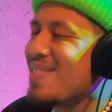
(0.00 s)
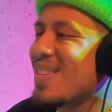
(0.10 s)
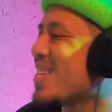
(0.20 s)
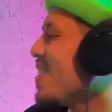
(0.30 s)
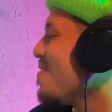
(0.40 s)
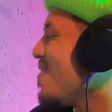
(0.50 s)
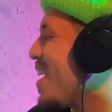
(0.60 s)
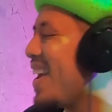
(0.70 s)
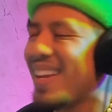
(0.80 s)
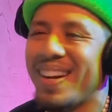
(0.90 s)
give me something,
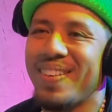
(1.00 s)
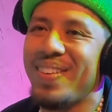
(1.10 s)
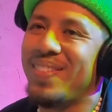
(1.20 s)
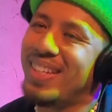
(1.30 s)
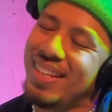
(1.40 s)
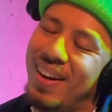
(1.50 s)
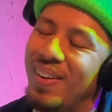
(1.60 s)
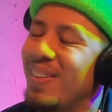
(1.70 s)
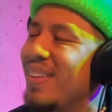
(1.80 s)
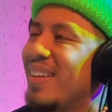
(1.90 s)
man. You know what I mean? But you know.